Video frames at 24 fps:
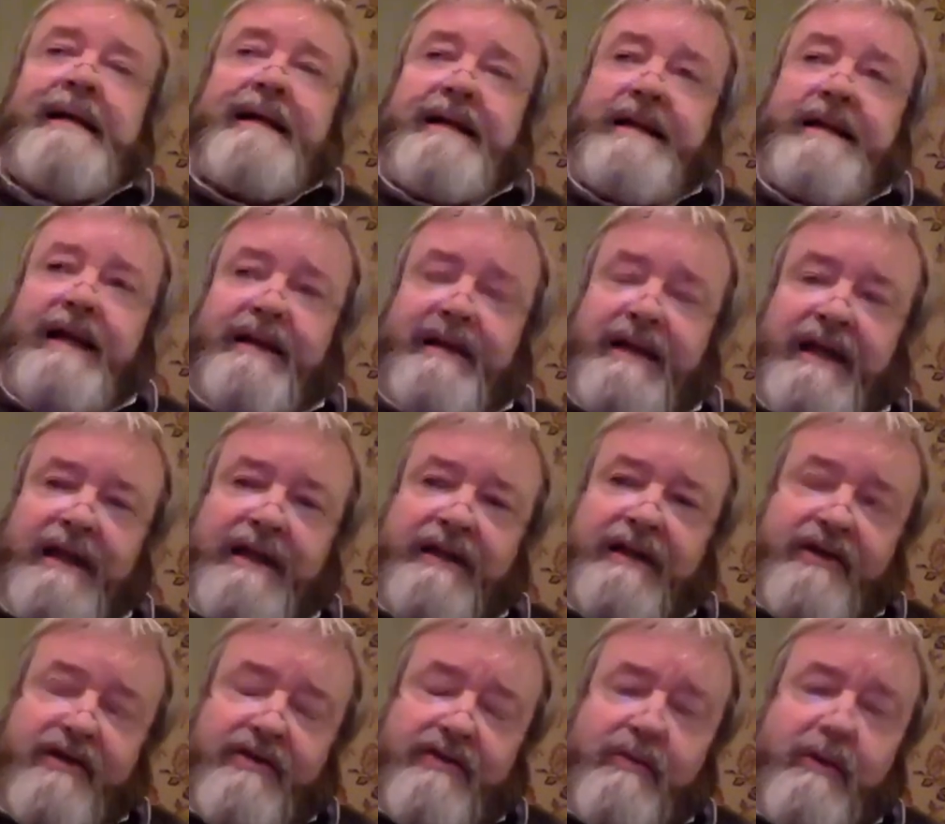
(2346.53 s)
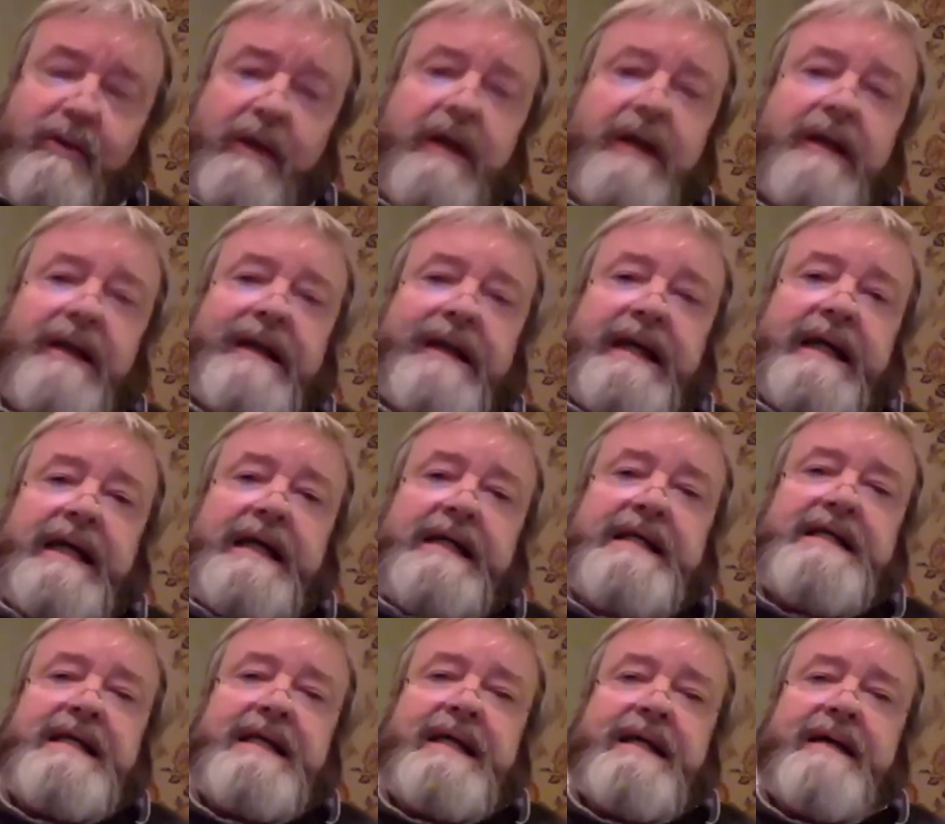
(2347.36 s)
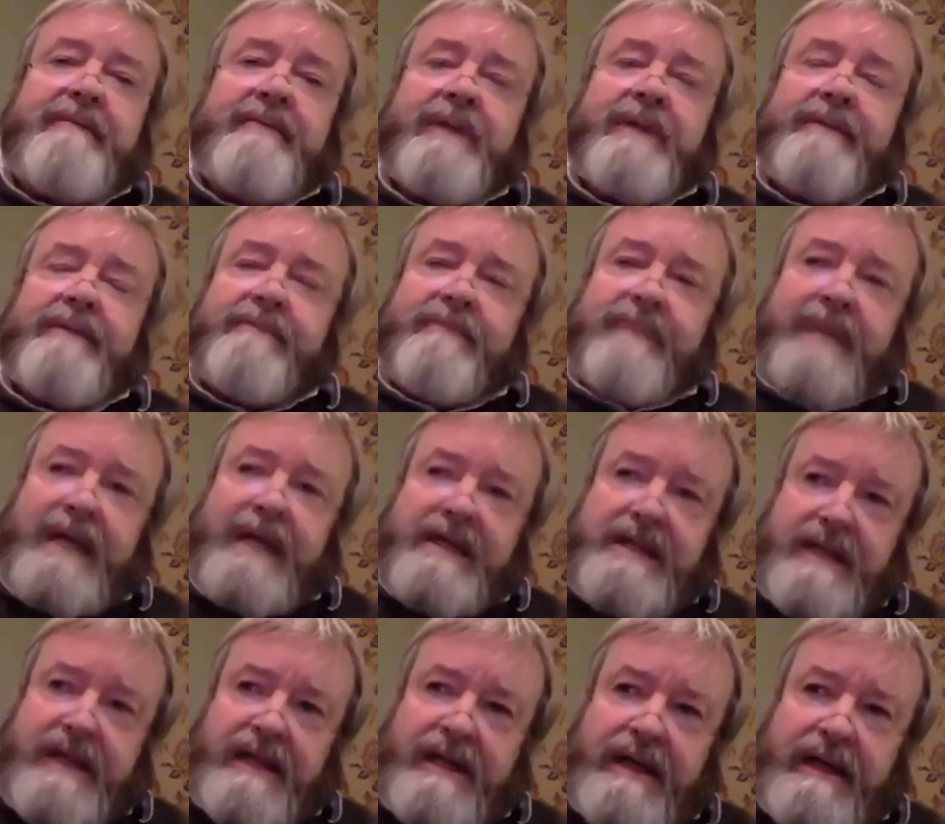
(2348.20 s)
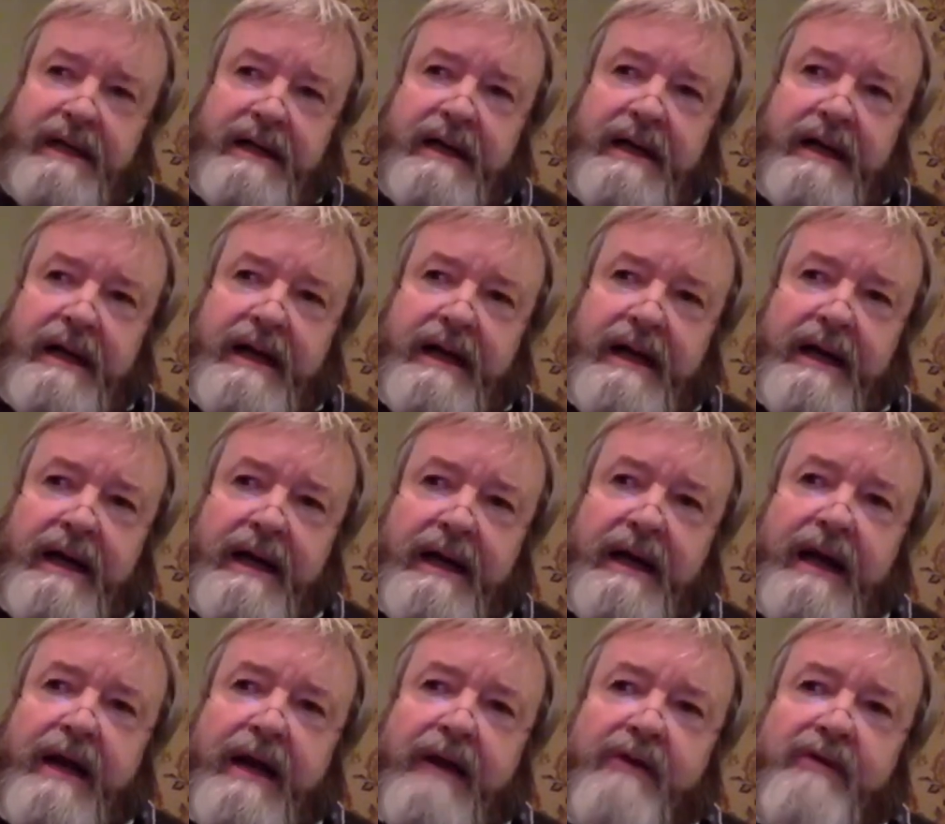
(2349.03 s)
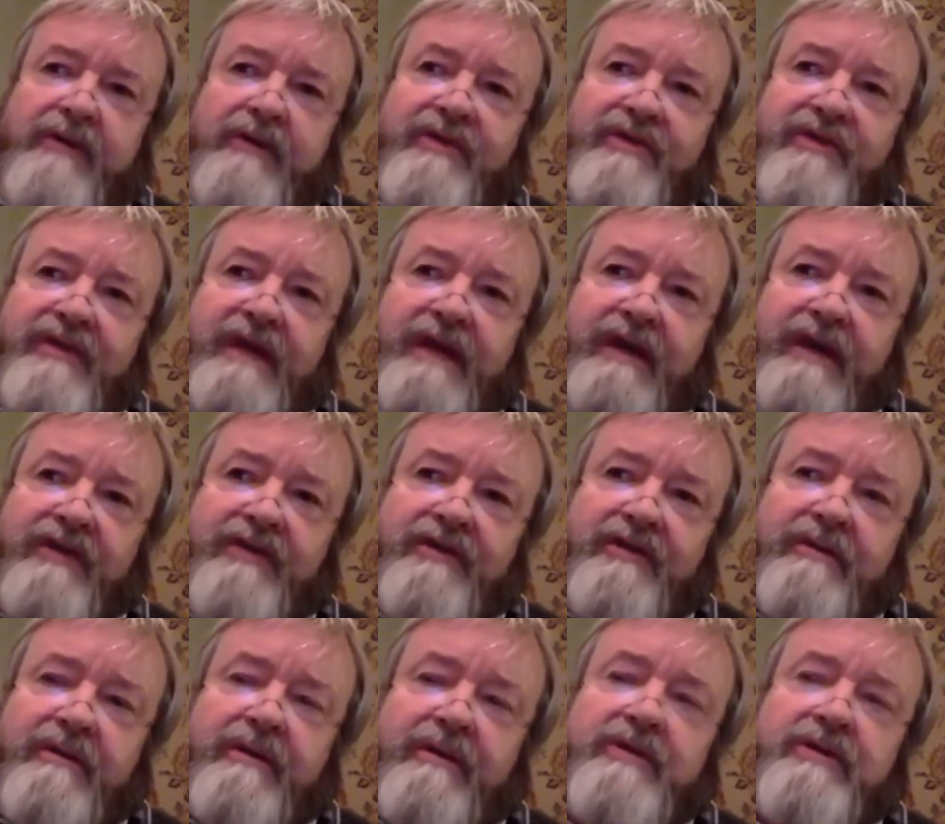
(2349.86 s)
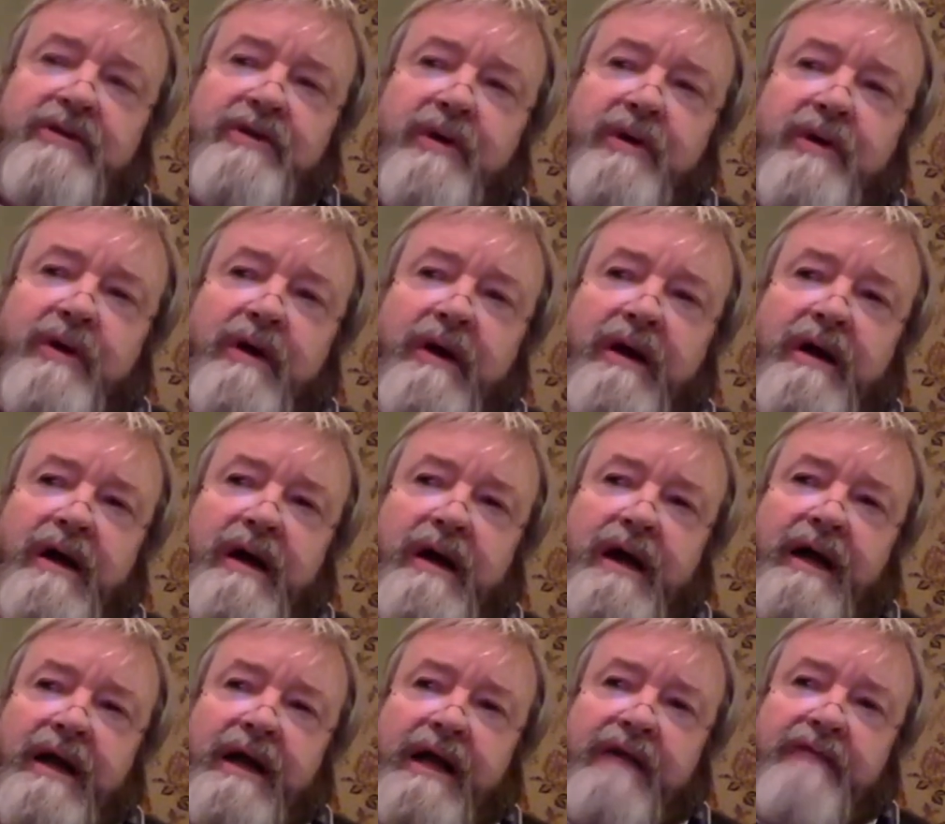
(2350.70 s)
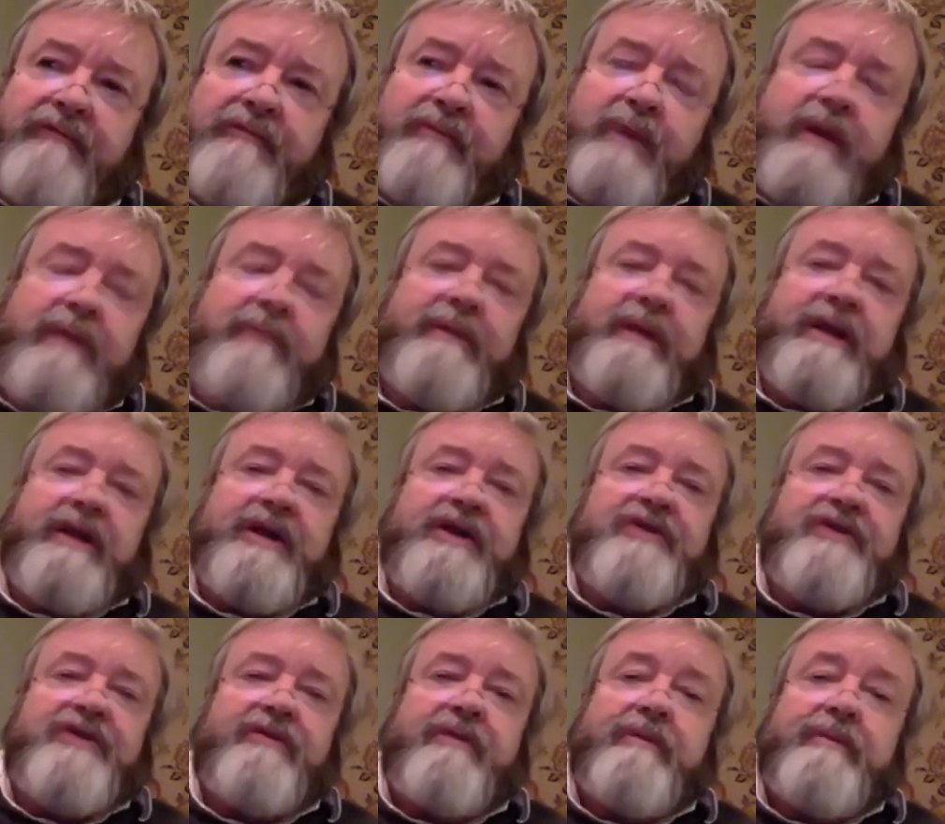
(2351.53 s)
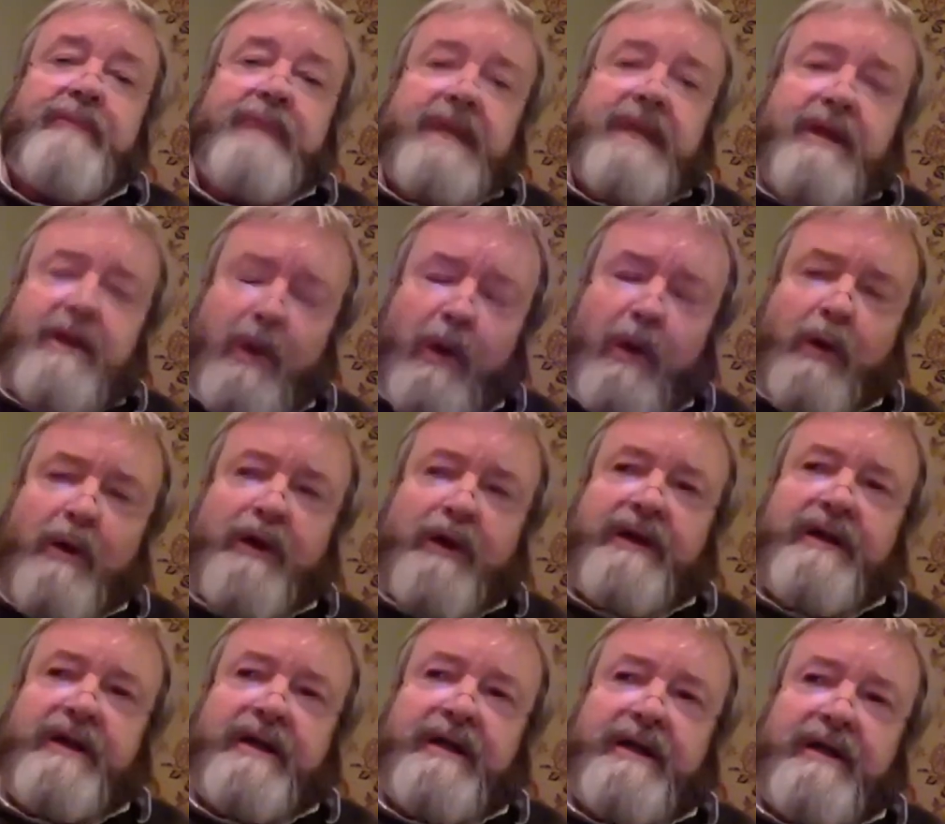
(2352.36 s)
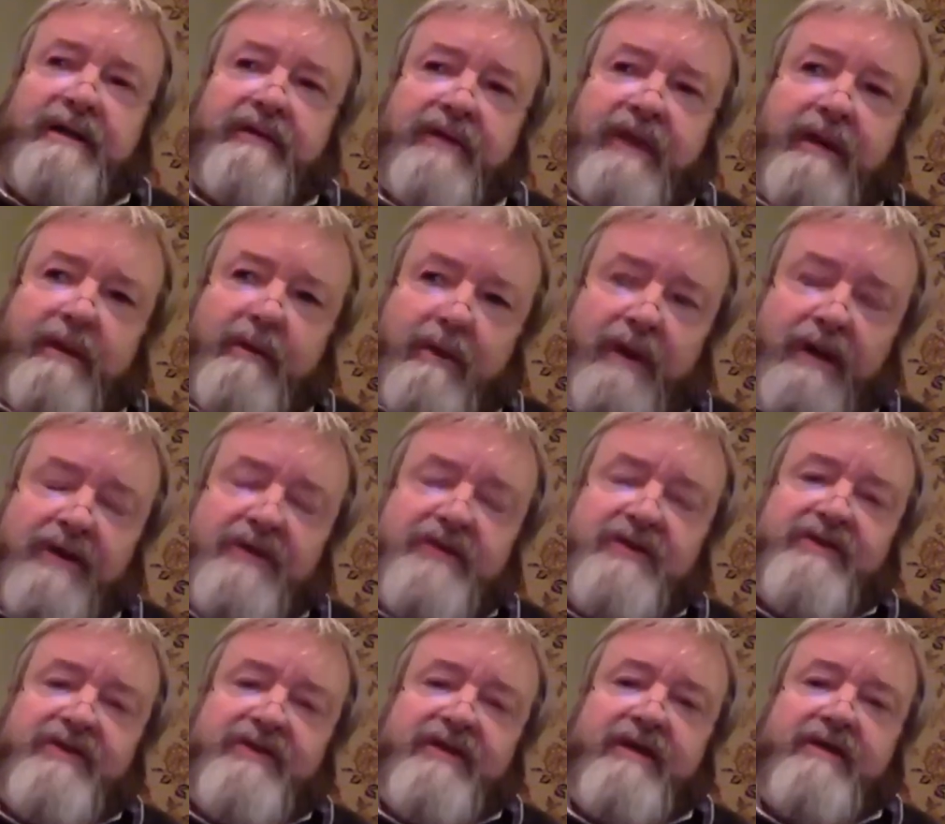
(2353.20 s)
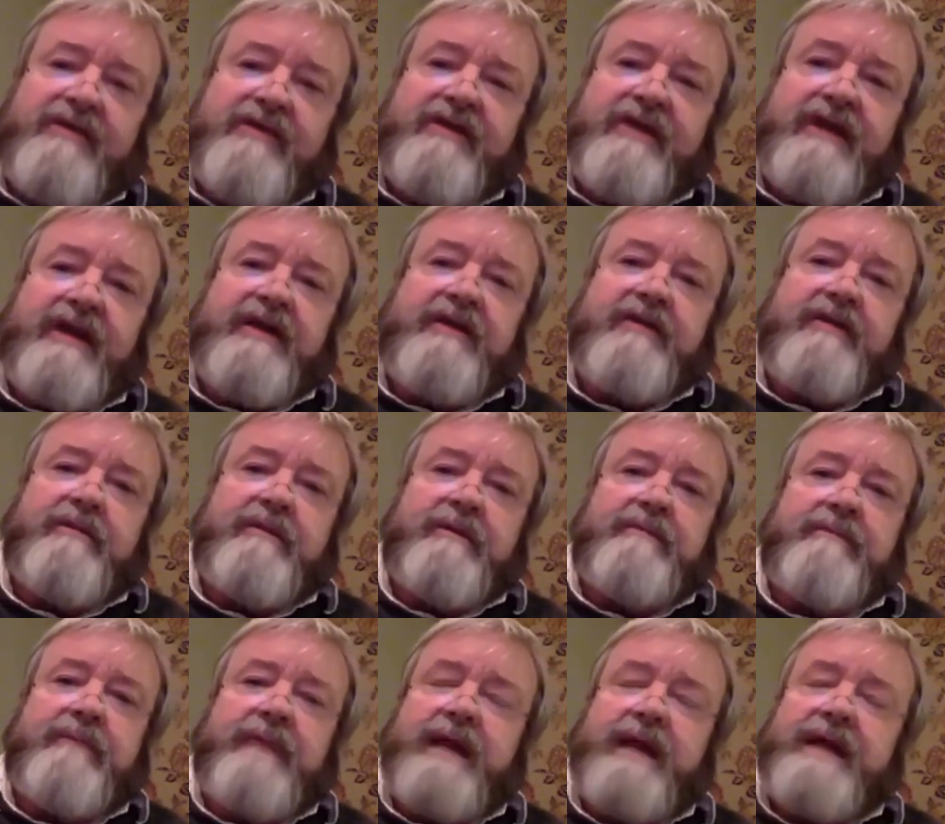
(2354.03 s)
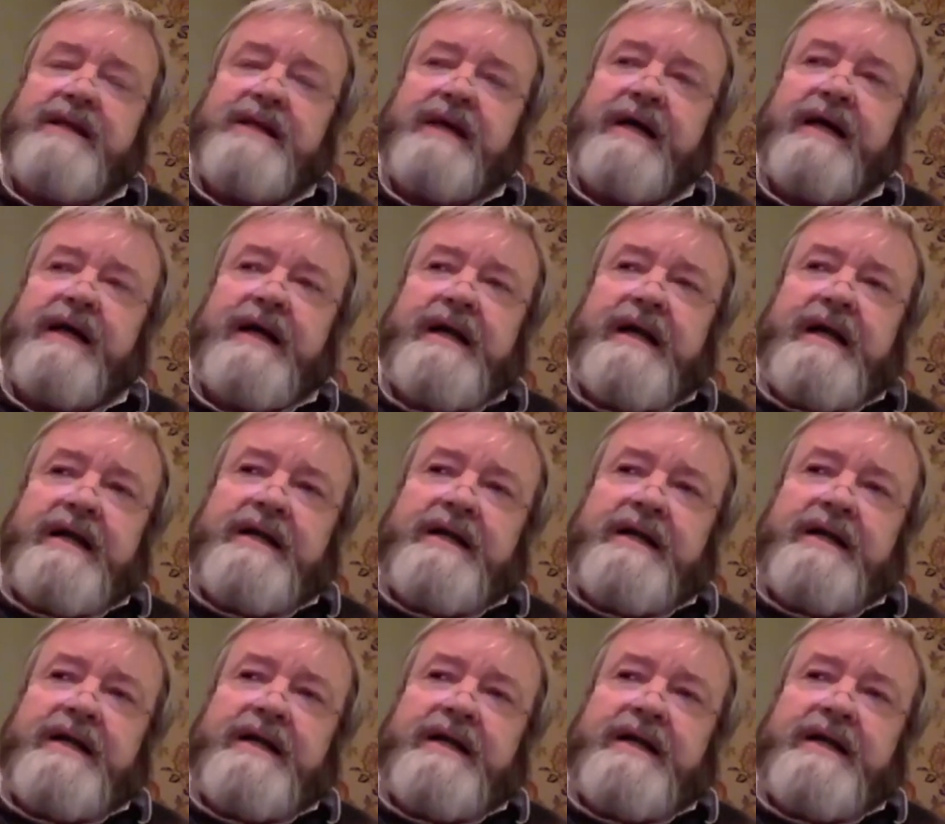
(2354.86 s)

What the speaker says: Nothing in this world is, but matter allows things to endure and have permanence for a bit longer than if they weren't associated with matter.